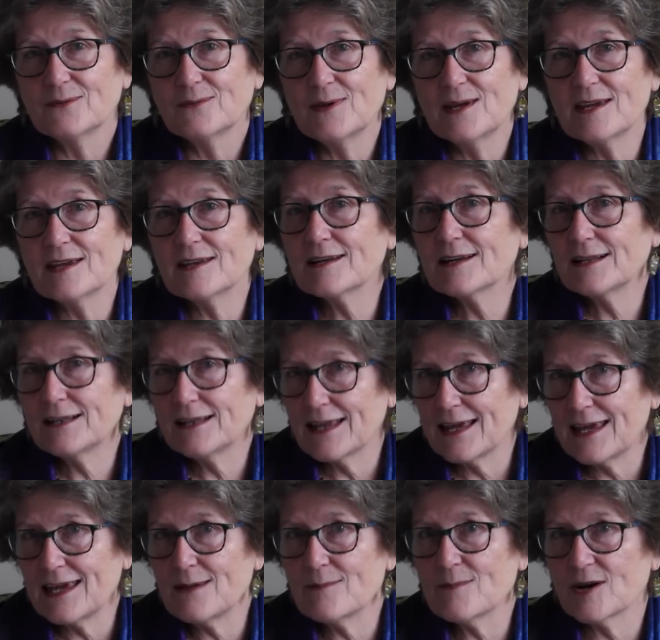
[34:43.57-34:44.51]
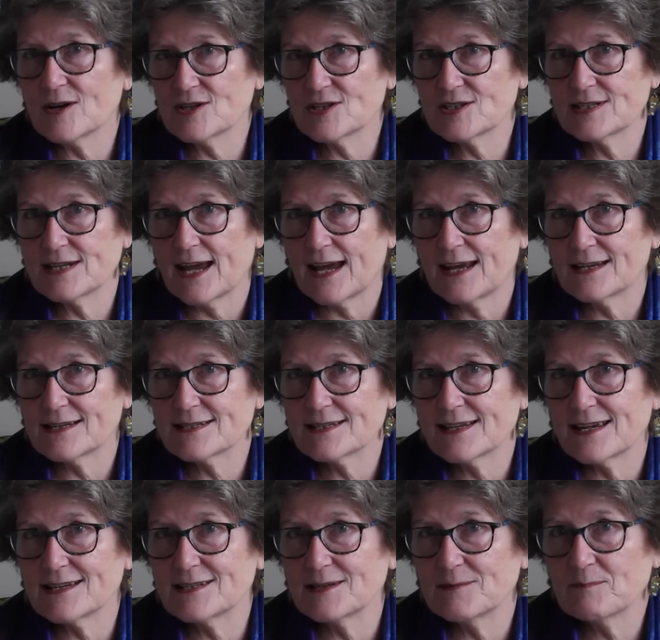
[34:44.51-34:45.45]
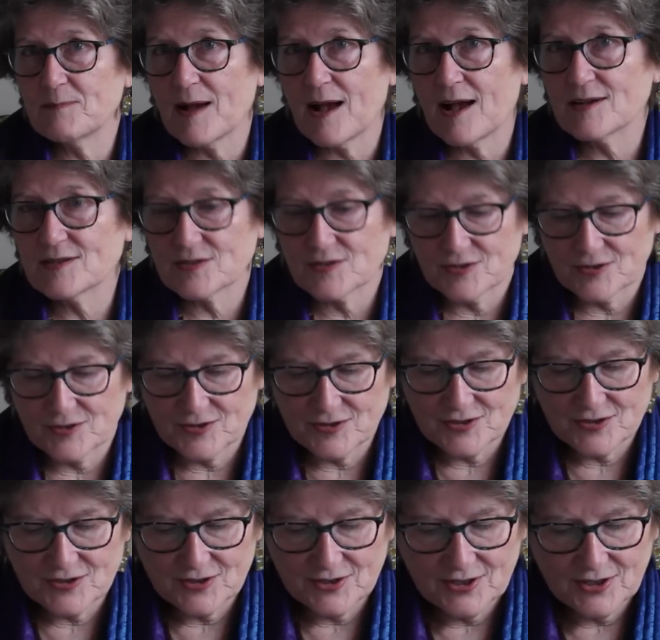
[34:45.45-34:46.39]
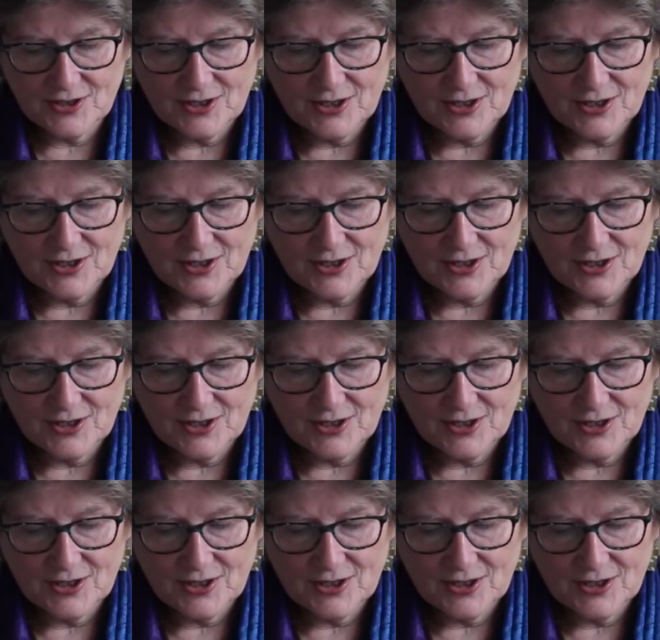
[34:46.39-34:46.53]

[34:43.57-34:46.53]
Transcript: We could claim our status as imposters.